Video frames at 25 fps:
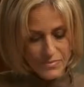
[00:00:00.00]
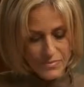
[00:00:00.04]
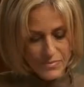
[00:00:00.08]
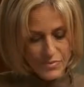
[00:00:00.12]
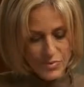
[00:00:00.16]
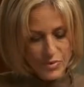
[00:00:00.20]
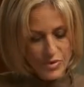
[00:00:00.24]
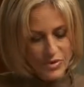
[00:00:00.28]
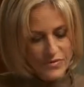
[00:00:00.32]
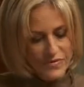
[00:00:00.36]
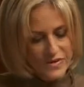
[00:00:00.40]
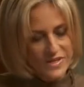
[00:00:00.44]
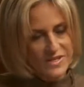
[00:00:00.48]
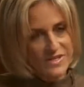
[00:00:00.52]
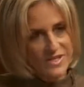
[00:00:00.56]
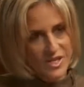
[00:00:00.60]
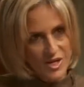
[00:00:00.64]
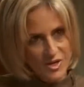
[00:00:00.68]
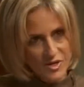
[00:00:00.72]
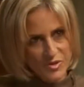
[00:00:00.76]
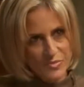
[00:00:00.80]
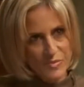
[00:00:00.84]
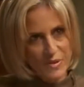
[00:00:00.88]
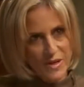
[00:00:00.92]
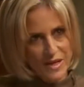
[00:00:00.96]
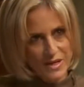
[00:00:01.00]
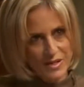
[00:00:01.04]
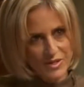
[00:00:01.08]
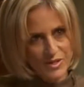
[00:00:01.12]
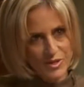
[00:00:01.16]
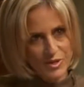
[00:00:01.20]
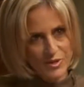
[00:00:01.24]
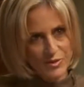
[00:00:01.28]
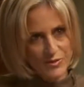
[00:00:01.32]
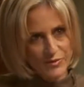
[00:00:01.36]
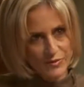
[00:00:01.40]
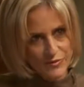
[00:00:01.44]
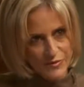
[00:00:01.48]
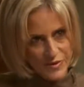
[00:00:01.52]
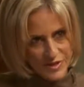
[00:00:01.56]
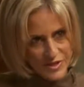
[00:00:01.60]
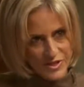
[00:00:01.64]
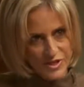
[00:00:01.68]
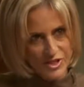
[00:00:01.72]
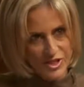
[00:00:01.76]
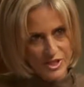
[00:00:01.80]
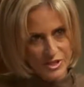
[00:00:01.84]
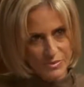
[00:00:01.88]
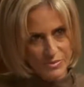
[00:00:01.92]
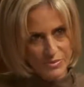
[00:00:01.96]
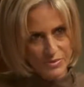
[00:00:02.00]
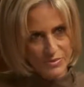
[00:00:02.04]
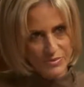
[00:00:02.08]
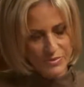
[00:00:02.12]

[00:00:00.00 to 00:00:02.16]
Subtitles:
all of this goes back to your friendship